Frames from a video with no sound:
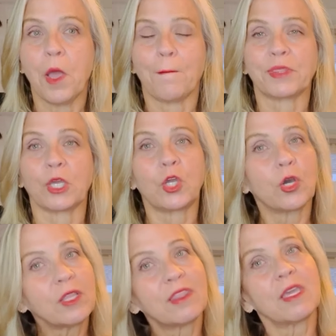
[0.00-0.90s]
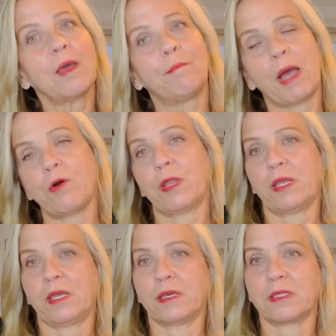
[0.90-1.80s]
but the good thing about it
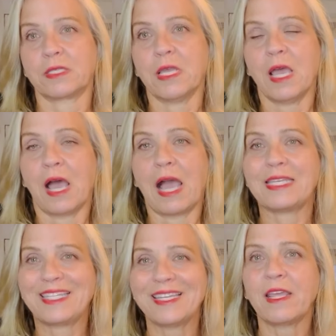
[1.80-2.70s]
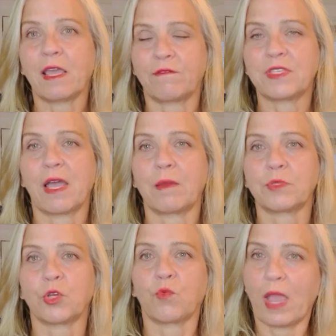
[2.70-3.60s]
is I didn't have time
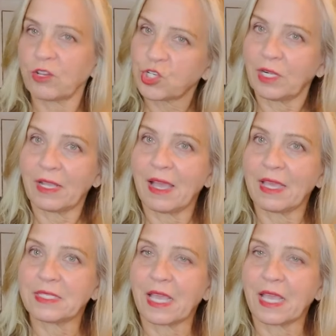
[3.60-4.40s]
to rationalize.